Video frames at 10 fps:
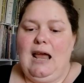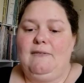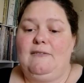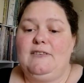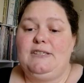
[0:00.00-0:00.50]

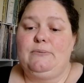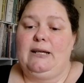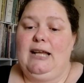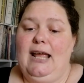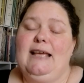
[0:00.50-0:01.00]
And then this
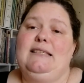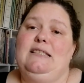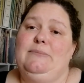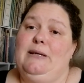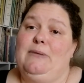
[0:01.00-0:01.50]
one has
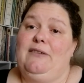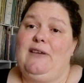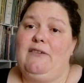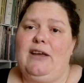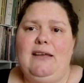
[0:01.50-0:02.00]
to be my
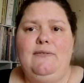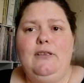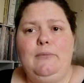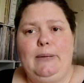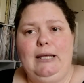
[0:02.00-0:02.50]
favourite.
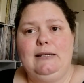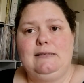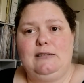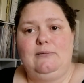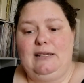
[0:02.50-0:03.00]
Even though pink
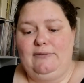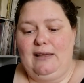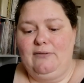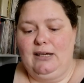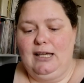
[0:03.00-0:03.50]
is not my
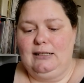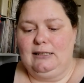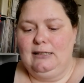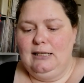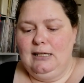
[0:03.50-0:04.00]
favourite
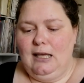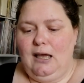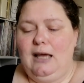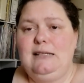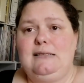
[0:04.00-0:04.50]
colour,
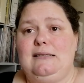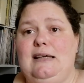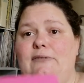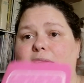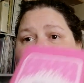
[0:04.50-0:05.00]
I just love